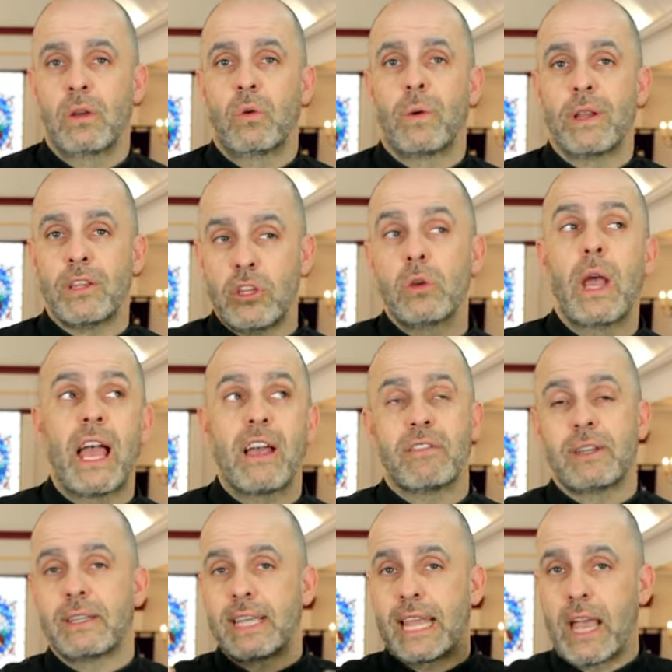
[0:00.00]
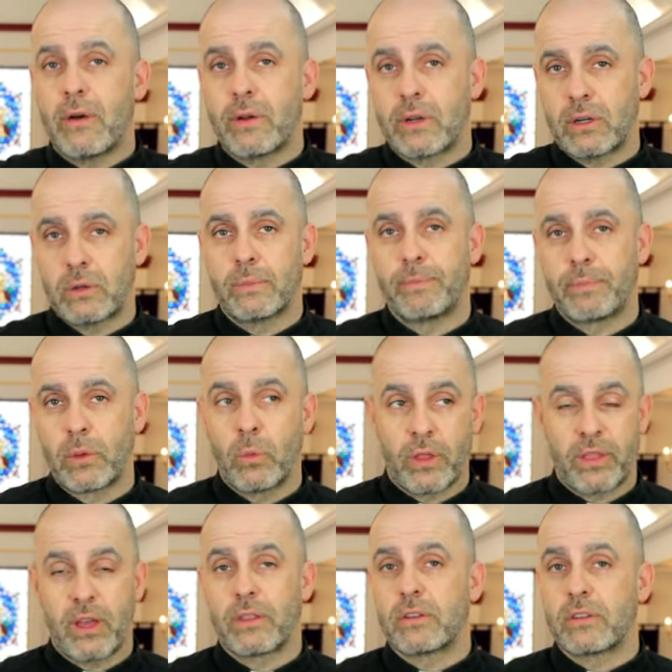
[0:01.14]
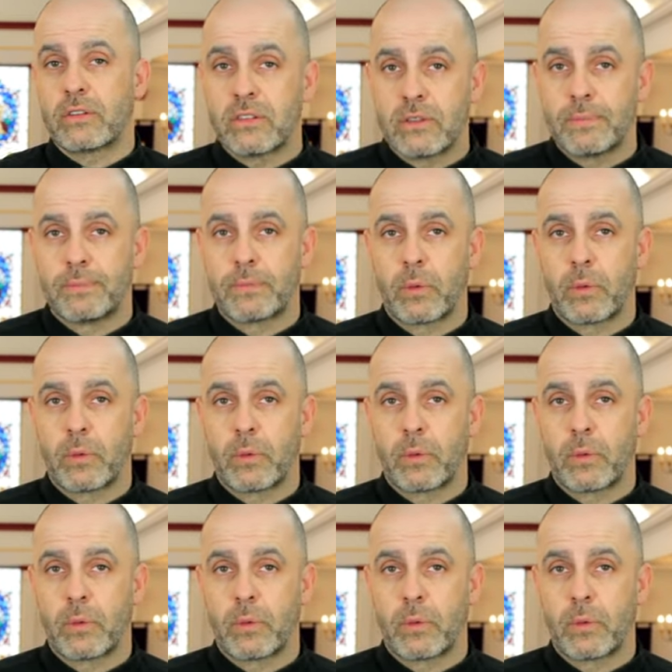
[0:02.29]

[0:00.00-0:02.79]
when you have an encounter with others.